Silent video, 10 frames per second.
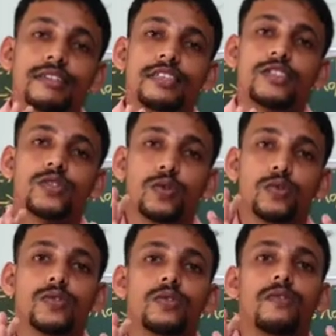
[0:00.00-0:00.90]
the
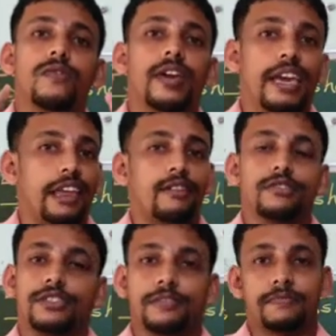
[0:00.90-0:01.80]
source of
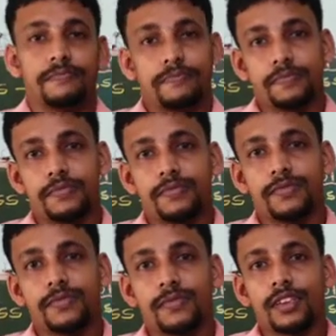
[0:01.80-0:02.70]
energy.
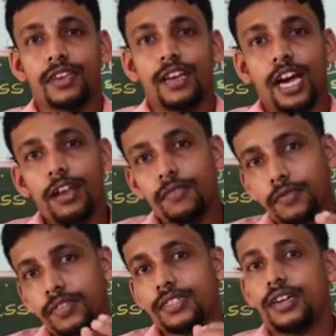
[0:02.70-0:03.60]
And from the
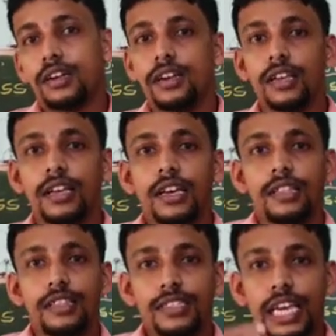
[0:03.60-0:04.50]
sun,
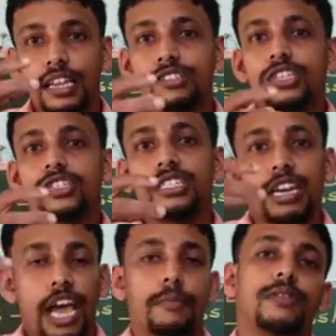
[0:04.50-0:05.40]
this energy is
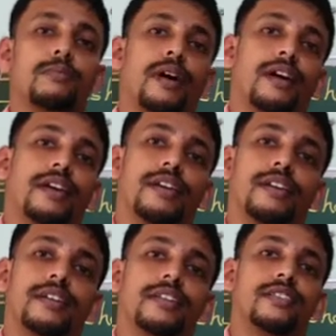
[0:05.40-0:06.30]
trapped by
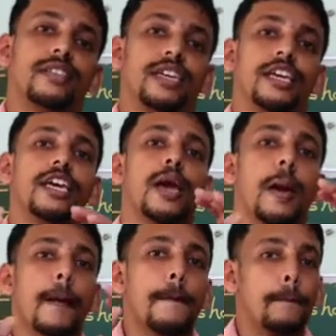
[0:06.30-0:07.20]
the
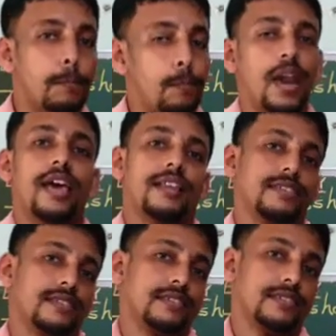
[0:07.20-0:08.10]

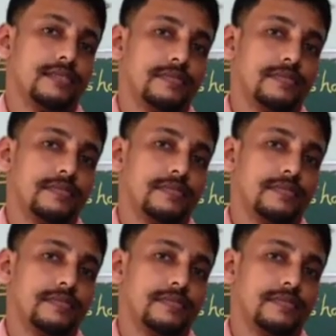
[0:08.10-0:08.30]
plants.